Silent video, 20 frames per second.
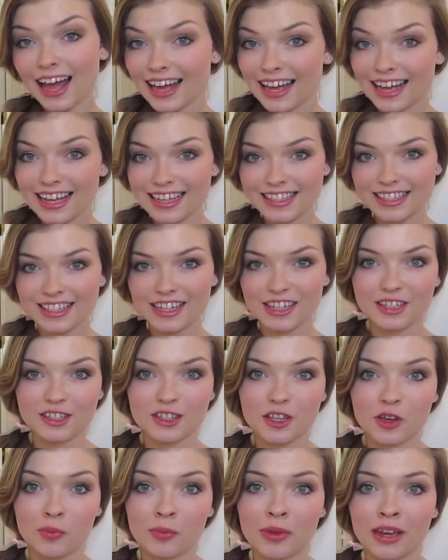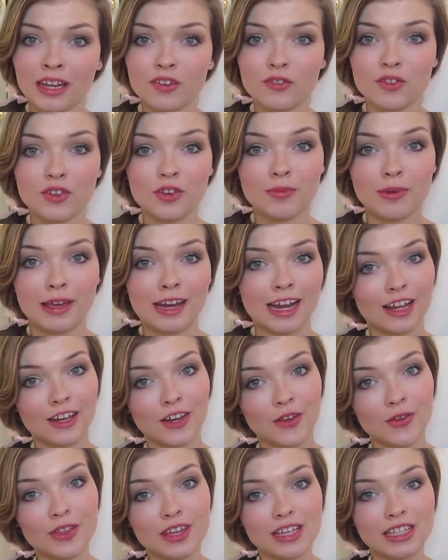Hi guys! So many of you may
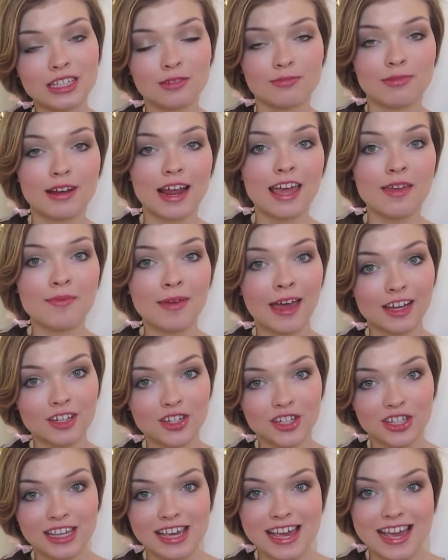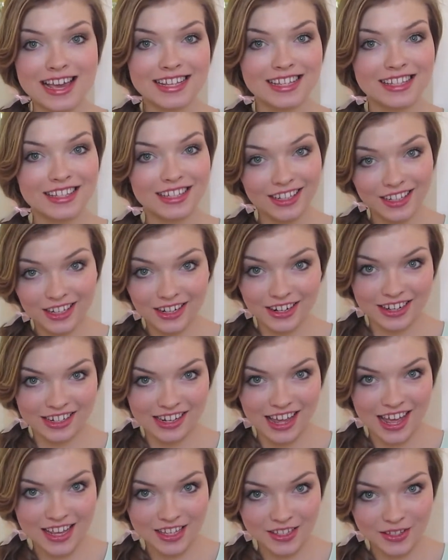not know this, but I am actually a senior
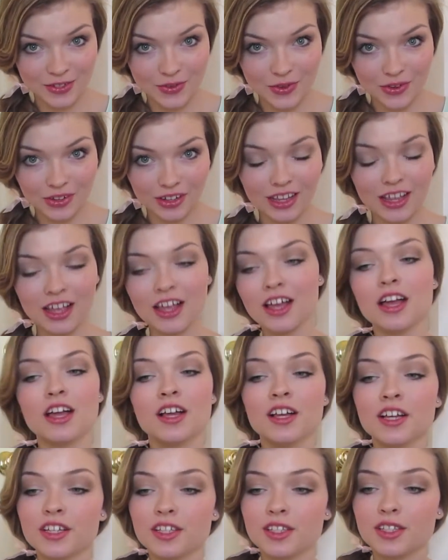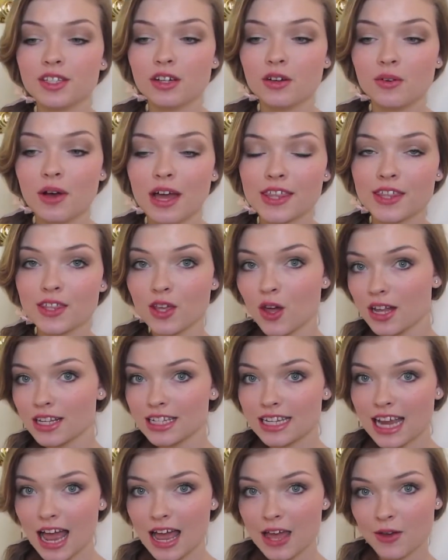in high school. So I
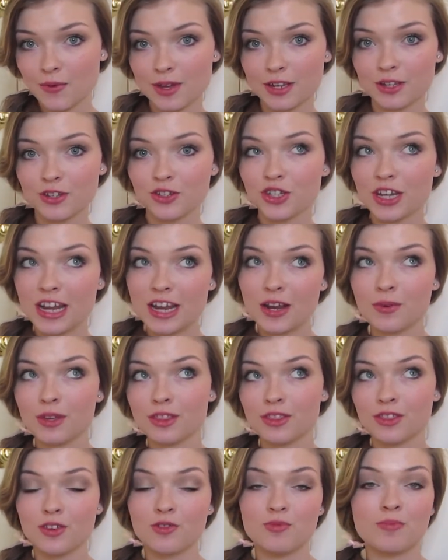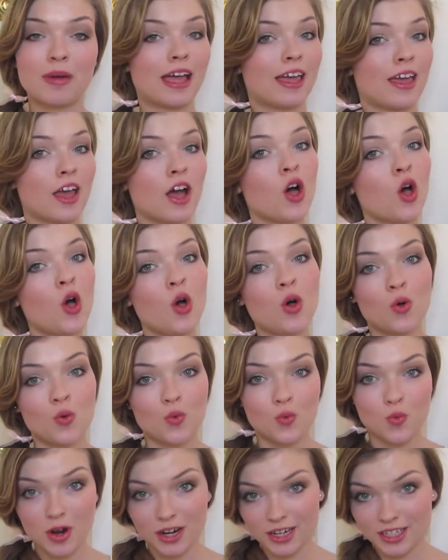thought I would share with you my
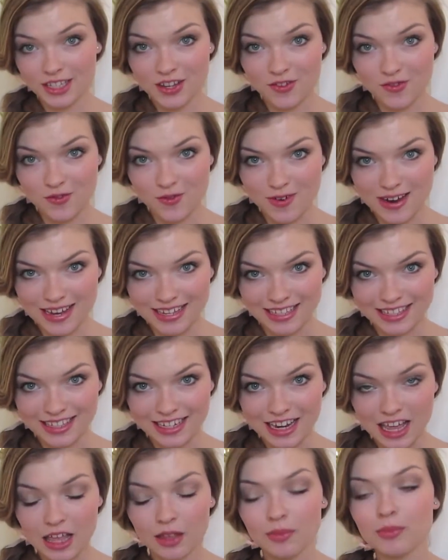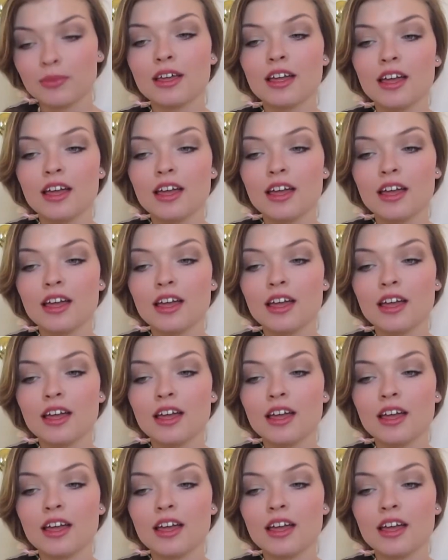words of wisdom